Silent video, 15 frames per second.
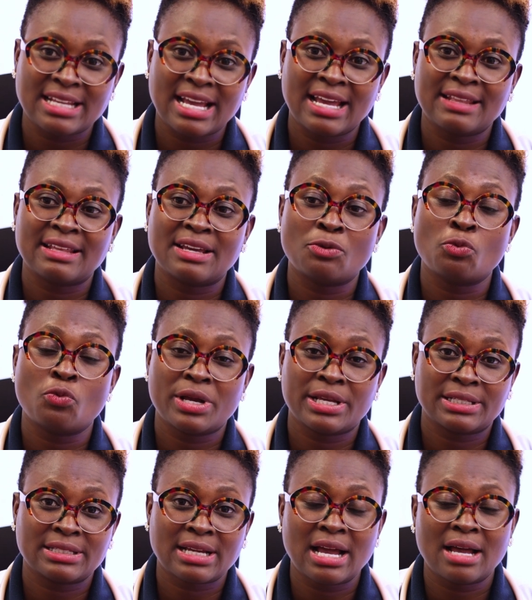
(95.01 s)
and the
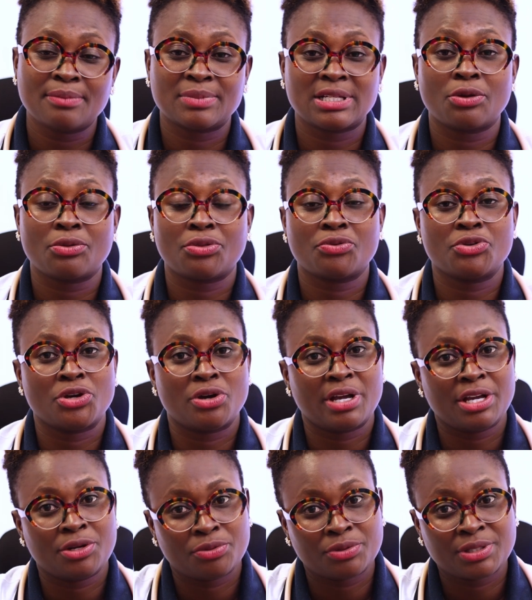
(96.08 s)
waste comes out through your
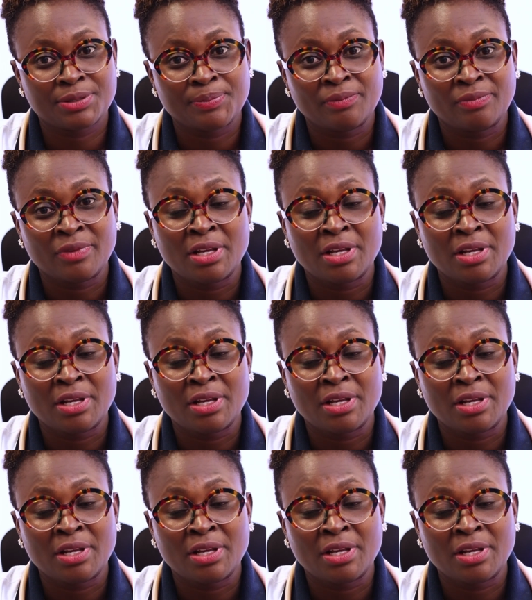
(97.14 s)
anus.